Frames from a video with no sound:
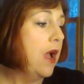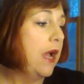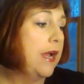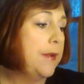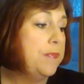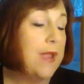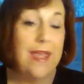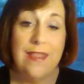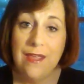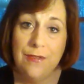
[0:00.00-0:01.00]
And
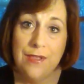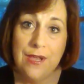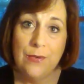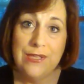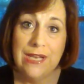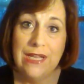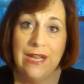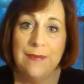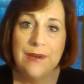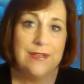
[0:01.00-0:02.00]
the other thing that I
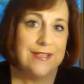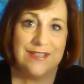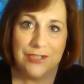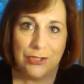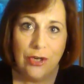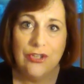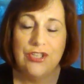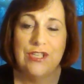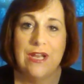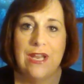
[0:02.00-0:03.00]
liked about it is that it's a large
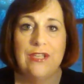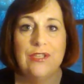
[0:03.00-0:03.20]
study.